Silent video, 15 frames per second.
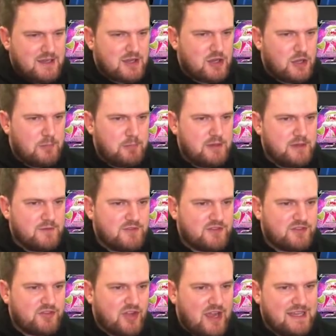copy of
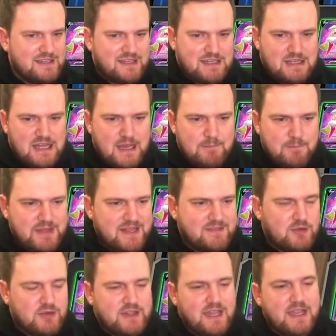Silent Lab, but
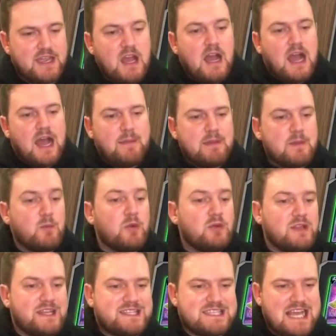that's okay. And
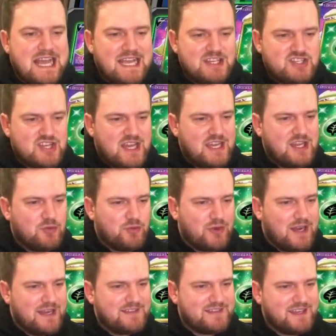we'll attach a
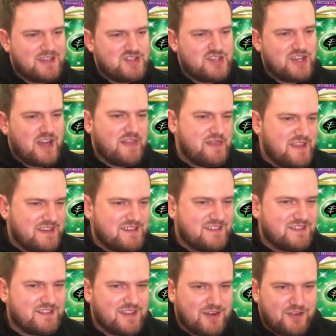Grass Energy, I think, to
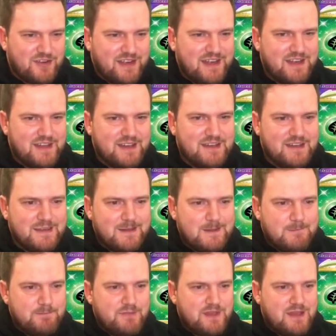Tsareena.
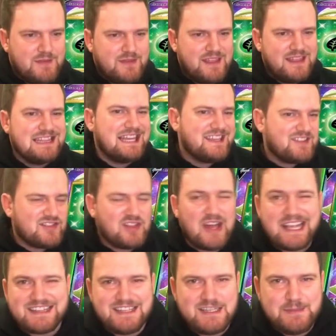They're less
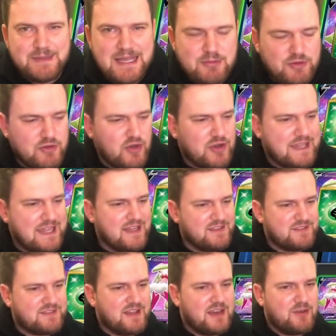likely to be able to knock out
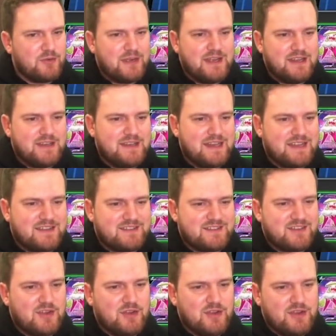Tsareena
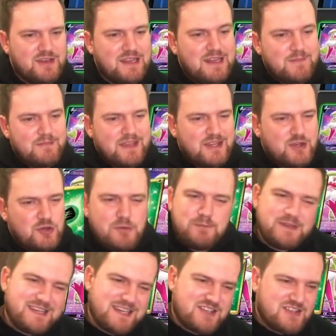next turn. They could
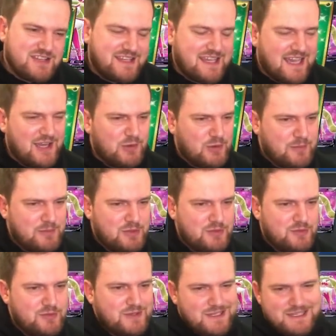potentially KO a
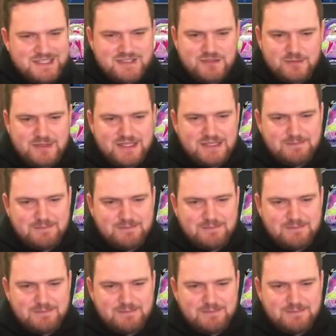Mew, so I'm